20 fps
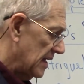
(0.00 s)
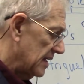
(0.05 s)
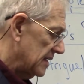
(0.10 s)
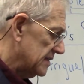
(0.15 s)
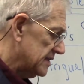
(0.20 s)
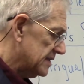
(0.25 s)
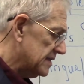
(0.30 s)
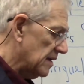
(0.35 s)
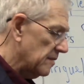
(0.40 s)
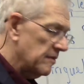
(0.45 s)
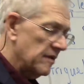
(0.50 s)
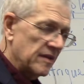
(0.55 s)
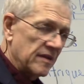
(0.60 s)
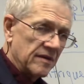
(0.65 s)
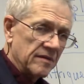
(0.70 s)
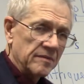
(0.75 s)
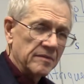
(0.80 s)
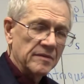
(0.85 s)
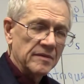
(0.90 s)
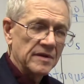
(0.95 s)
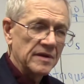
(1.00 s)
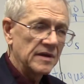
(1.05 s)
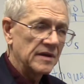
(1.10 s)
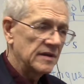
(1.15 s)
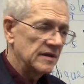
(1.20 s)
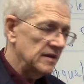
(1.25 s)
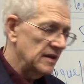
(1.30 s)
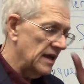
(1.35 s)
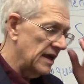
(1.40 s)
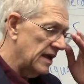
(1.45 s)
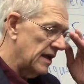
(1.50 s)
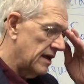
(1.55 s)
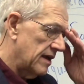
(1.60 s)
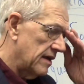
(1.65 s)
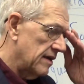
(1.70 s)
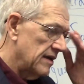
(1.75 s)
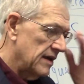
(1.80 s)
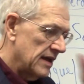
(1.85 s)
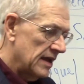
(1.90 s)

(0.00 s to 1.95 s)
some of the, like,